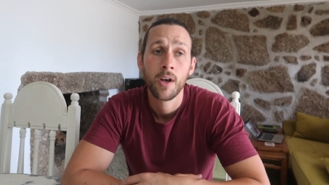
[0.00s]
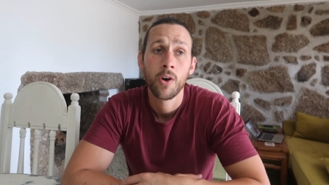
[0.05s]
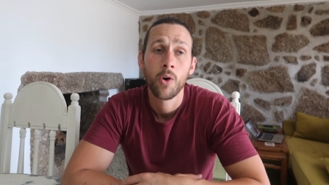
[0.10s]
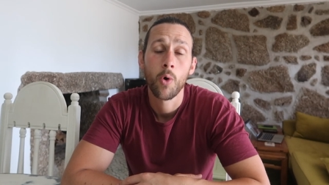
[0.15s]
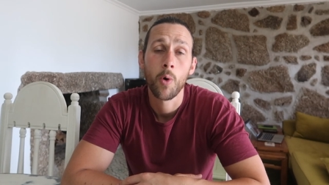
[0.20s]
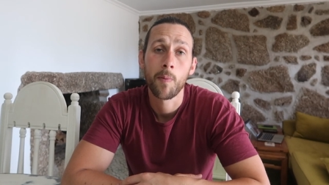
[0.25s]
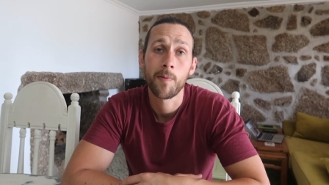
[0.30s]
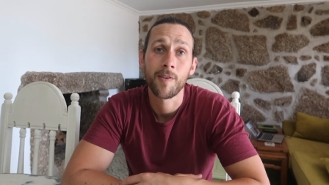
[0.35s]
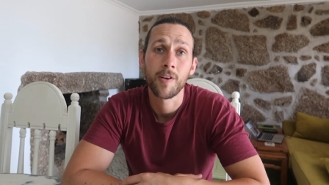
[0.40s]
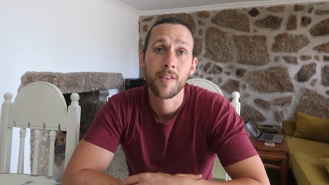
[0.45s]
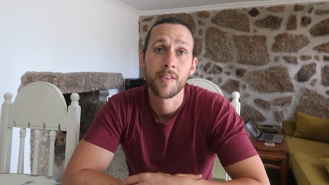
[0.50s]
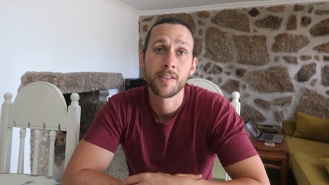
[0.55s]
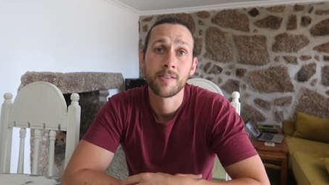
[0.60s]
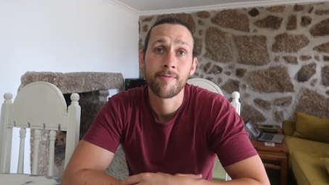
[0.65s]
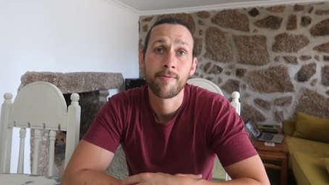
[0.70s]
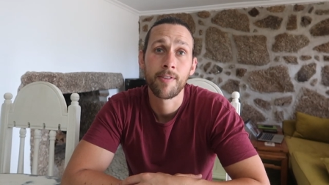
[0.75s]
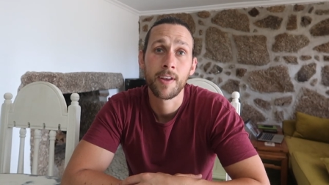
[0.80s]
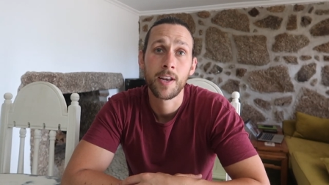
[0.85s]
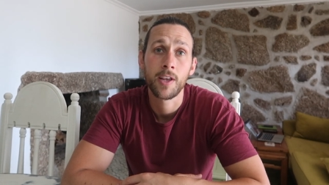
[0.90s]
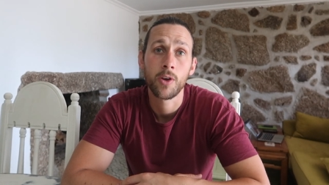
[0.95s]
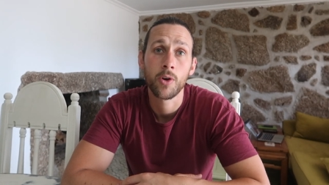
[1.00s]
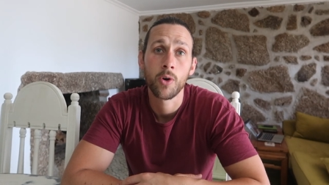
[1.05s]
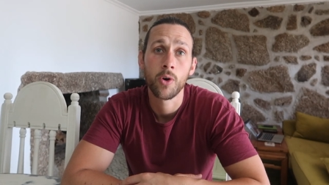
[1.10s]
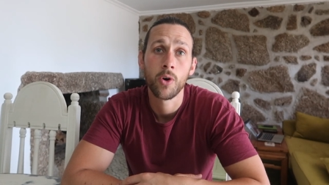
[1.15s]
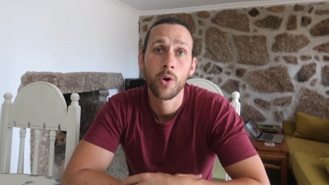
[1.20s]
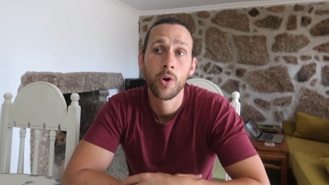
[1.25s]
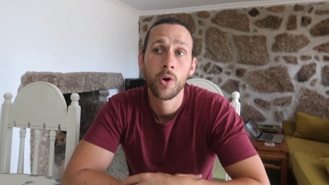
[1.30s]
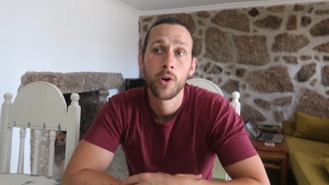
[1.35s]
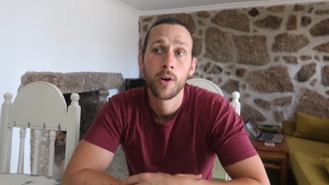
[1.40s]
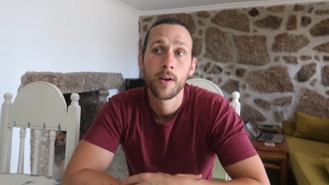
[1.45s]
Hopefully this
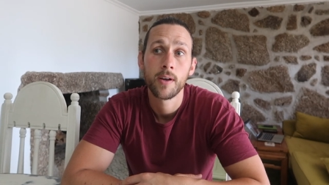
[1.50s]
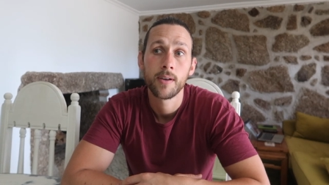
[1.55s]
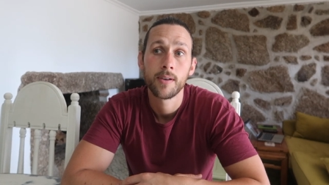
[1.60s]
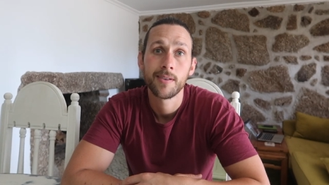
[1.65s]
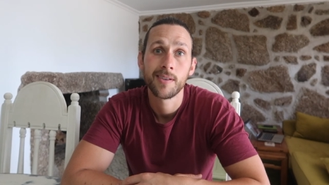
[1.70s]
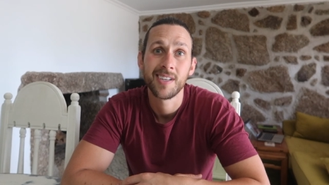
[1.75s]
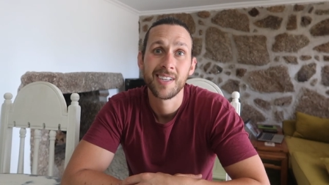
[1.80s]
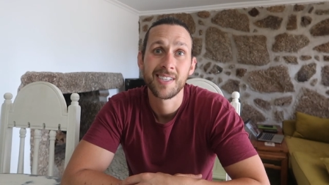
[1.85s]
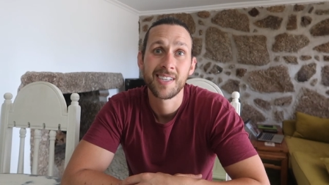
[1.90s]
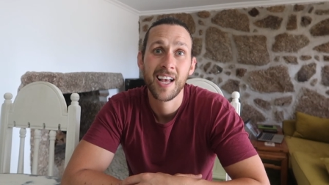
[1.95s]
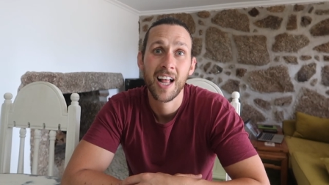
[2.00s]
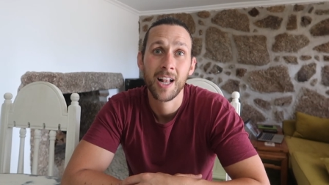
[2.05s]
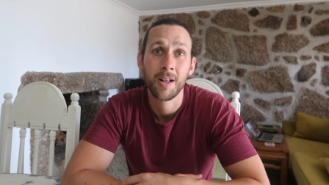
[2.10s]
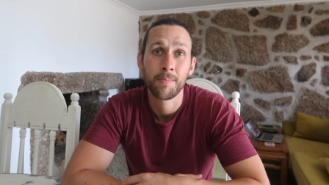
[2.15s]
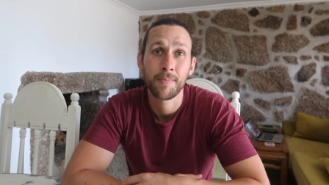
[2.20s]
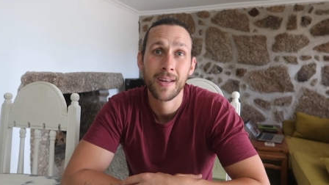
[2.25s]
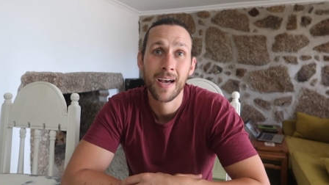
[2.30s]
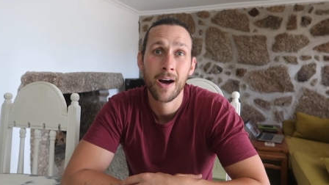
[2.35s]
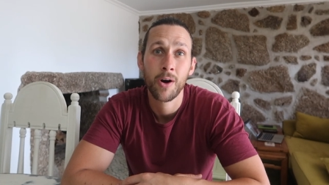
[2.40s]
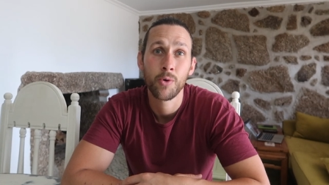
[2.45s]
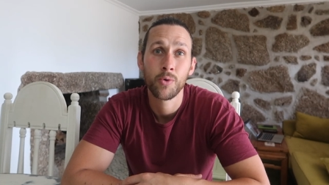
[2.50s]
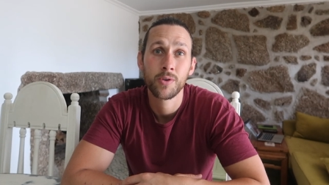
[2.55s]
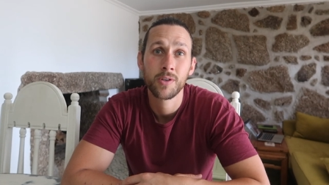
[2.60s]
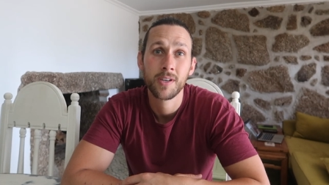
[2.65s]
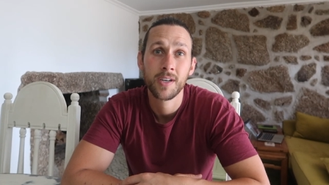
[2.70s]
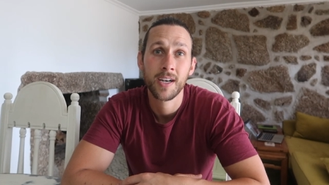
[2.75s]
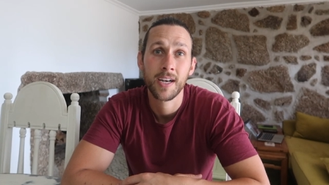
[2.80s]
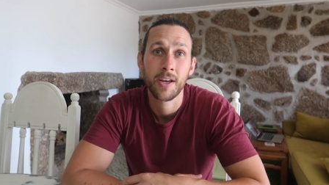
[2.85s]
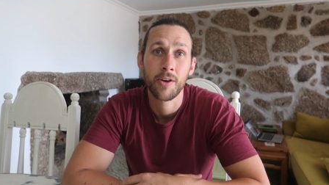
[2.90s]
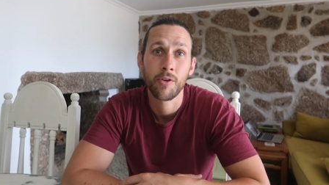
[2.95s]
video has helped out,
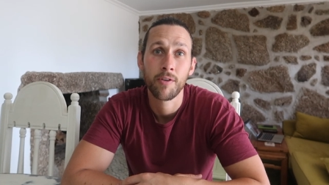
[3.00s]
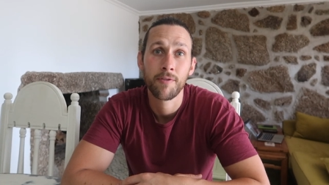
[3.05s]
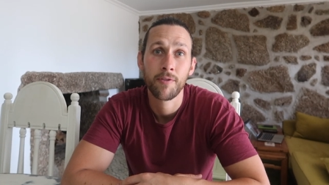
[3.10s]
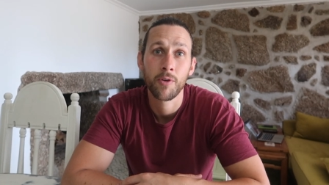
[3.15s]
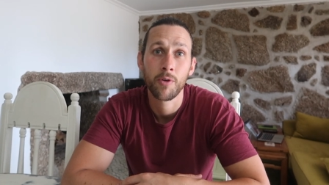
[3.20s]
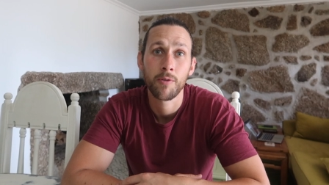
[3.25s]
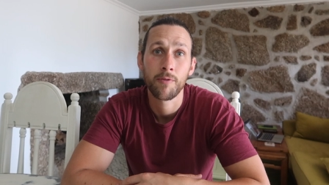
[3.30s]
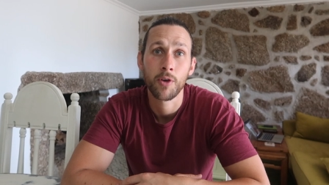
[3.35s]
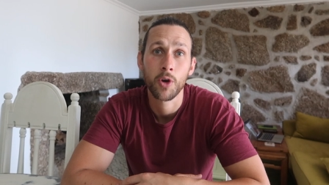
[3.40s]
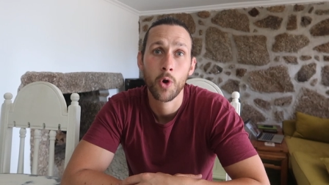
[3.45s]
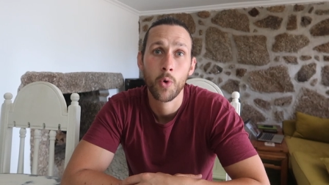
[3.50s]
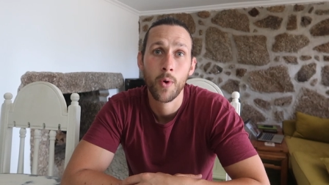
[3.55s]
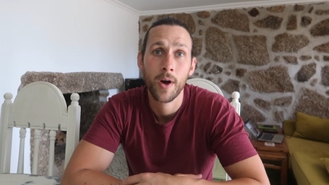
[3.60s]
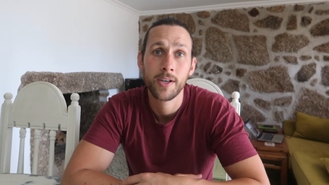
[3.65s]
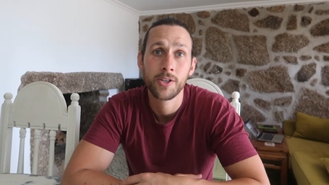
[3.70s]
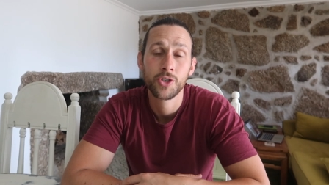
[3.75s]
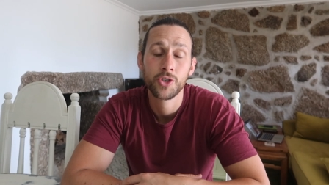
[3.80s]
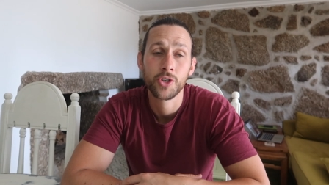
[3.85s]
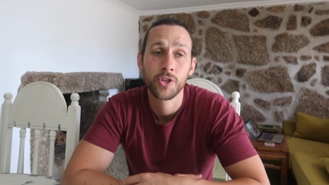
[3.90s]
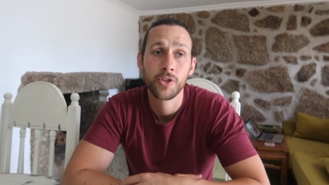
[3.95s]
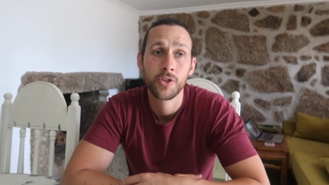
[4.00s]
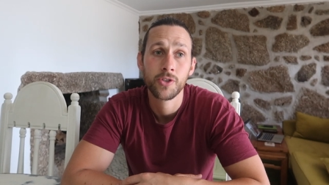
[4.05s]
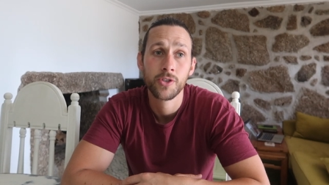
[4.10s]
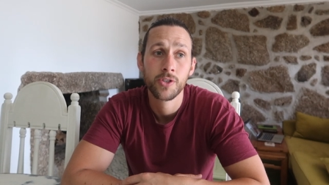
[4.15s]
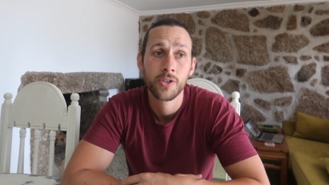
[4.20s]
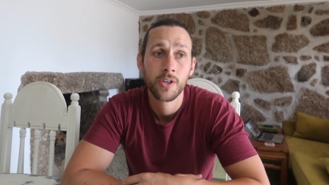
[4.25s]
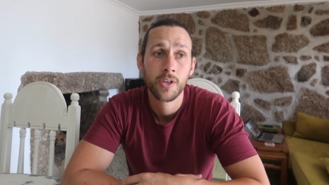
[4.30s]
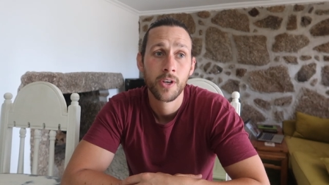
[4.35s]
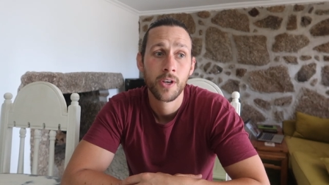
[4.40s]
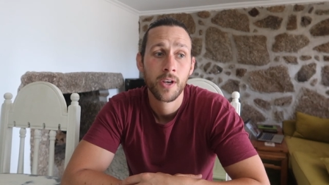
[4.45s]
clear a few of your
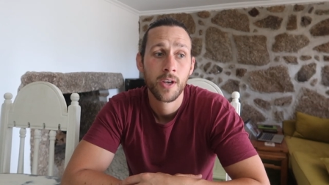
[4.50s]
questions.